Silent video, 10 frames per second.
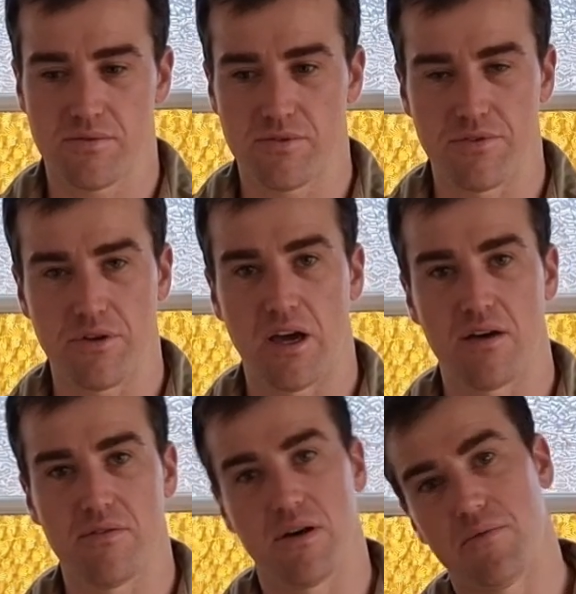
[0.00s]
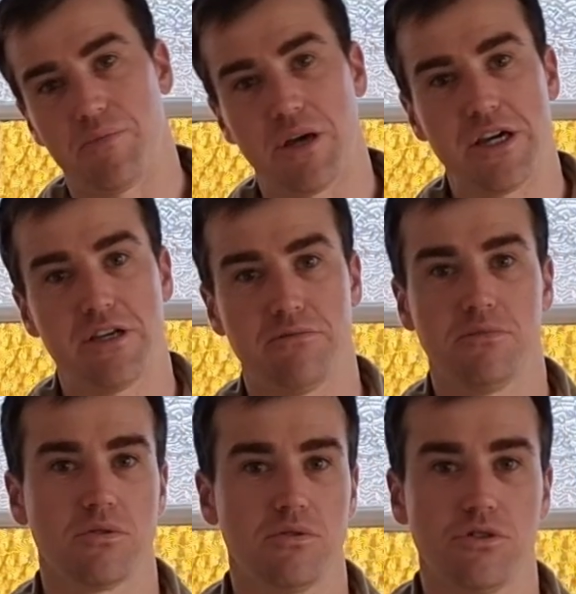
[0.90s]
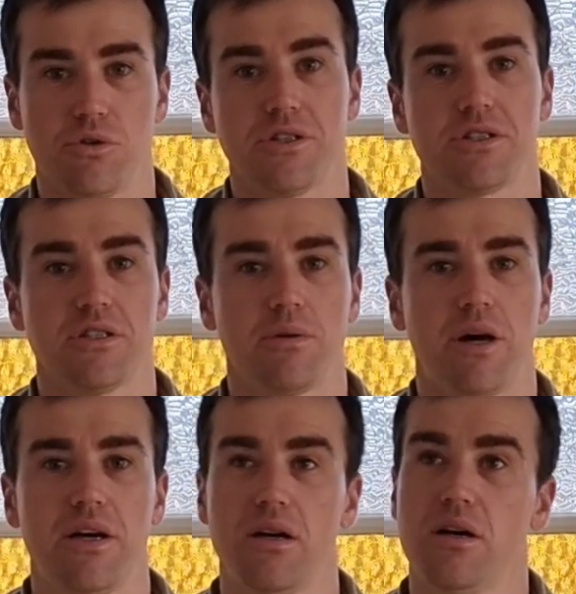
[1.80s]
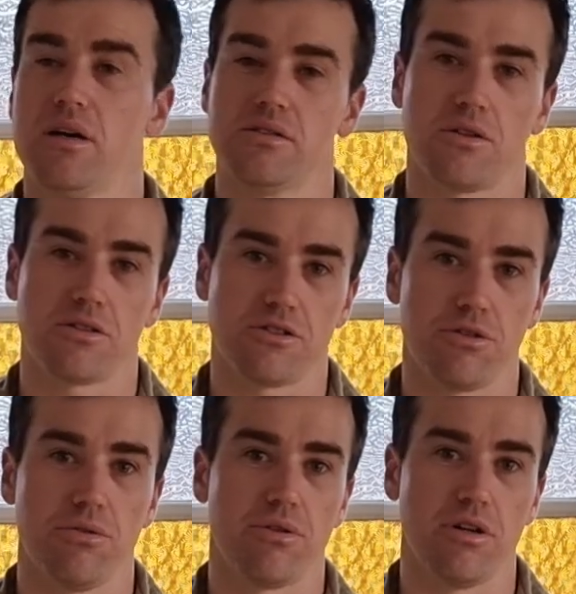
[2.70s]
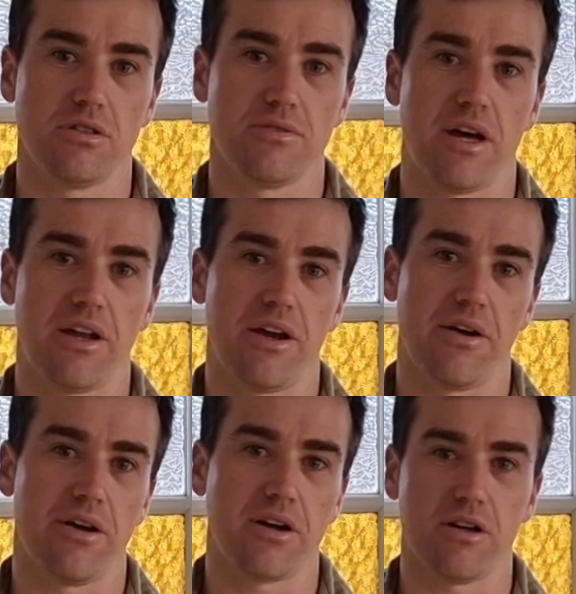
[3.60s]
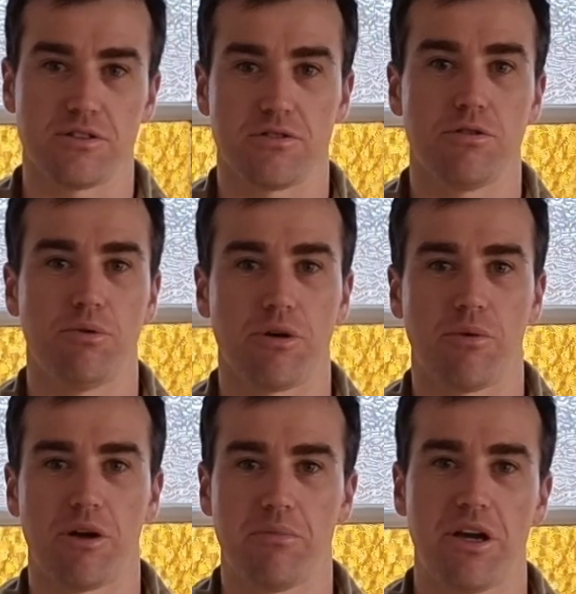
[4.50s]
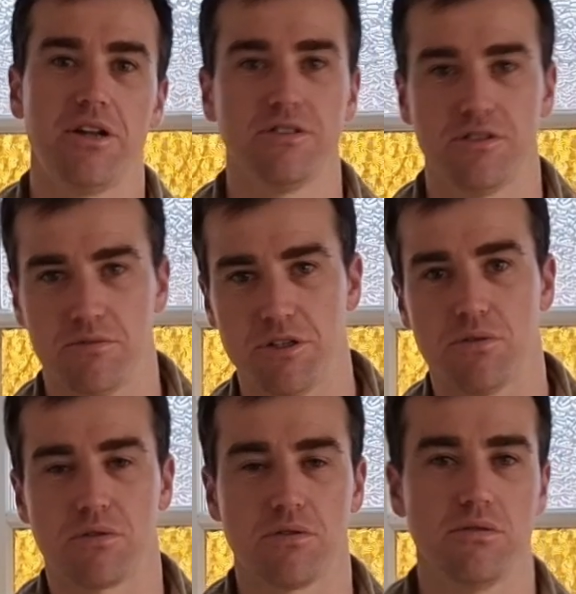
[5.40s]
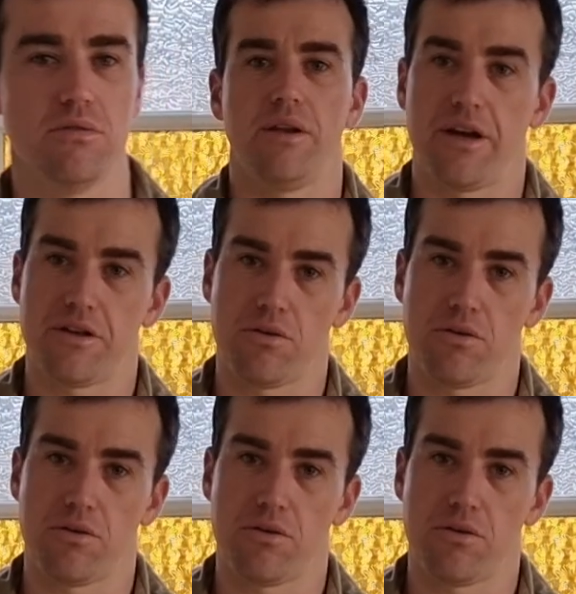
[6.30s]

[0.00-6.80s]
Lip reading: If you have beams and joists in the way, as long as 2/3 of that area goes to 2.1 meters, you'll be all good. Now,